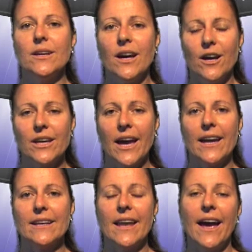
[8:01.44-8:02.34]

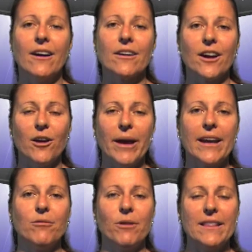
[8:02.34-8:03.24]
Okay, now go
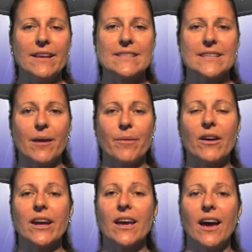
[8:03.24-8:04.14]
back and rate that statement.
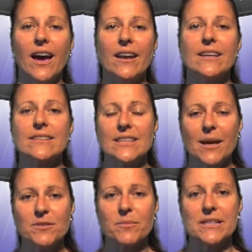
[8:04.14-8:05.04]
I can't
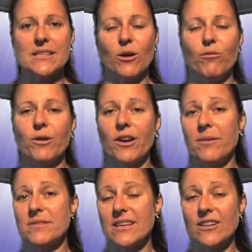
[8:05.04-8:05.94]
accept myself when
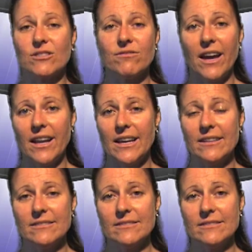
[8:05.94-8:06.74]
I'm such a failure.